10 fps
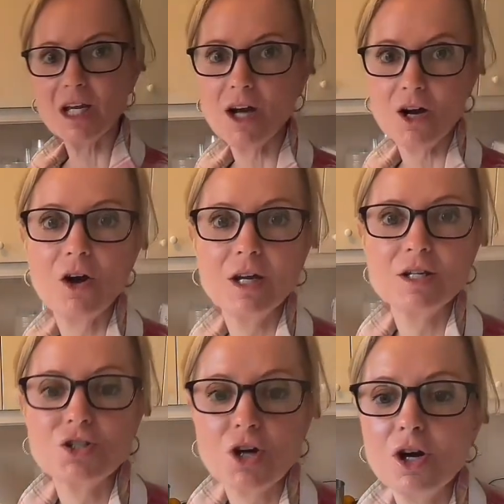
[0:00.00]
we are
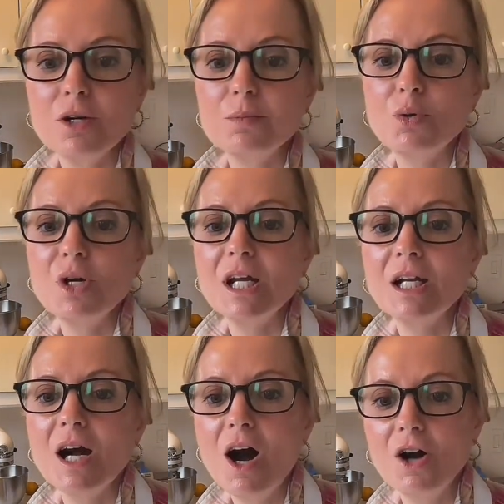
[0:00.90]
gonna start
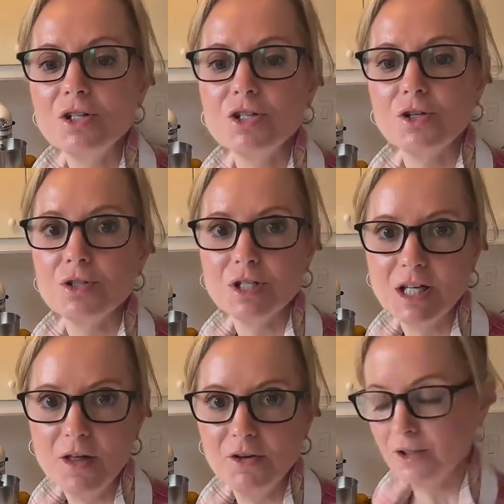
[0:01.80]
putting our desserts
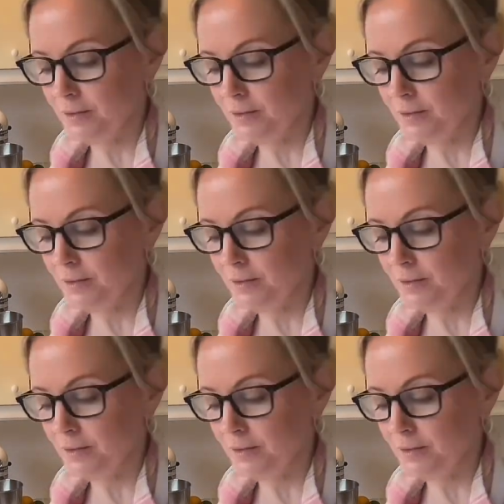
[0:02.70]
together.